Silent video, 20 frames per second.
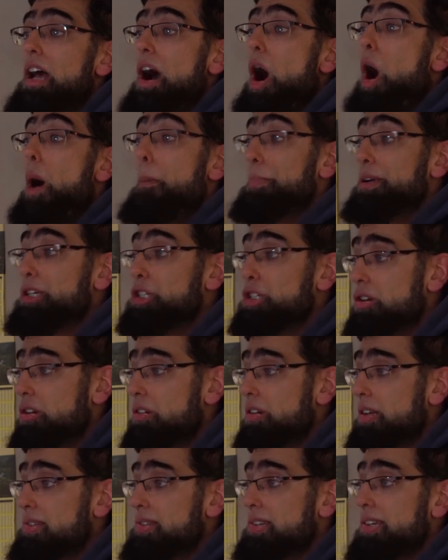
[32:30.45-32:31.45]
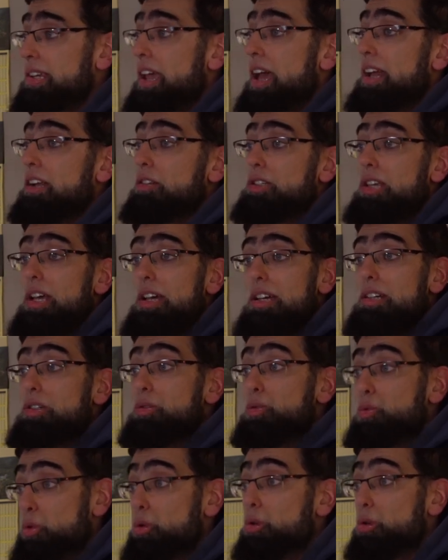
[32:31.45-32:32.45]
opportunity and Turkish
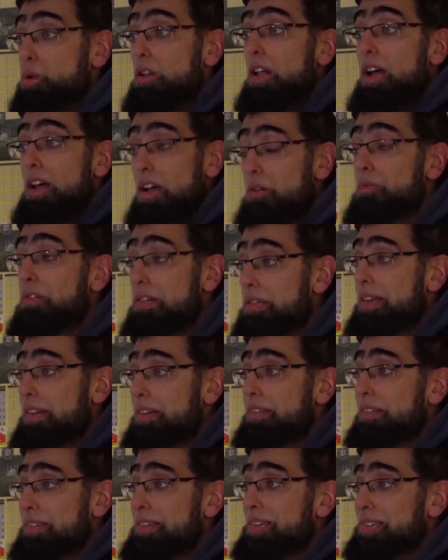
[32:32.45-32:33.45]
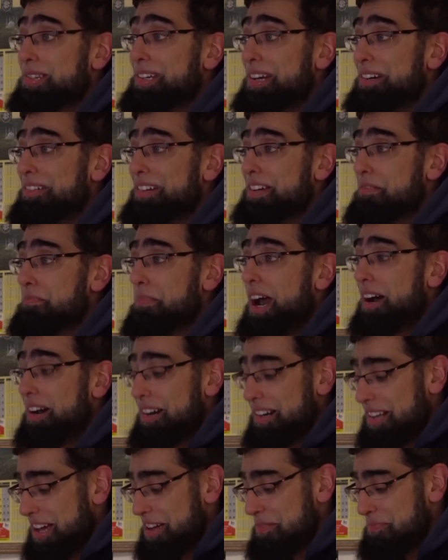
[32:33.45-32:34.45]
rule within the Syrian
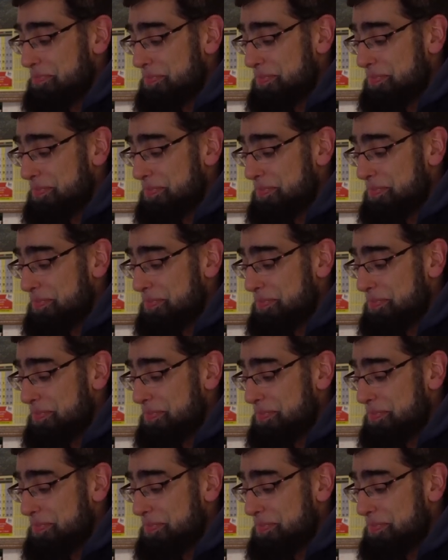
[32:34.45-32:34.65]
paradigm.